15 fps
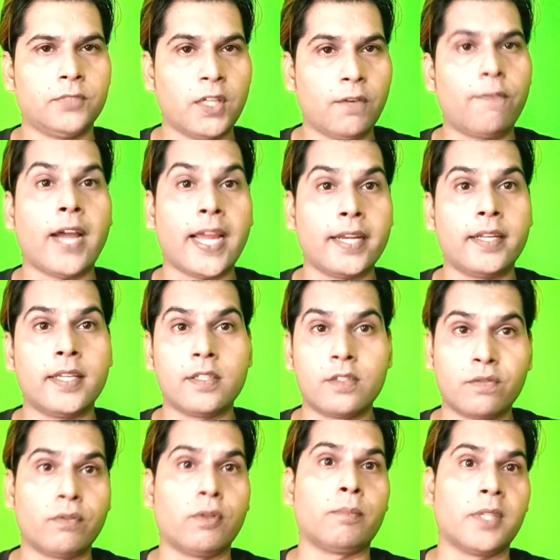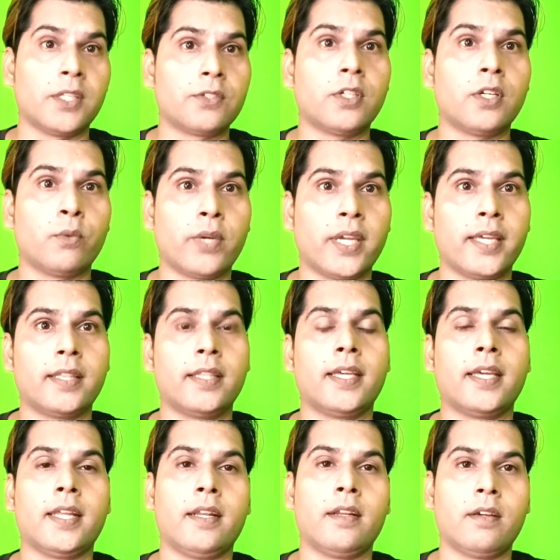findings from the survey,
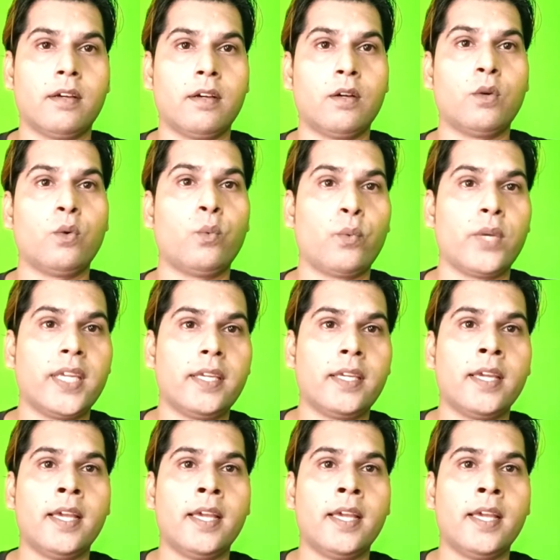then we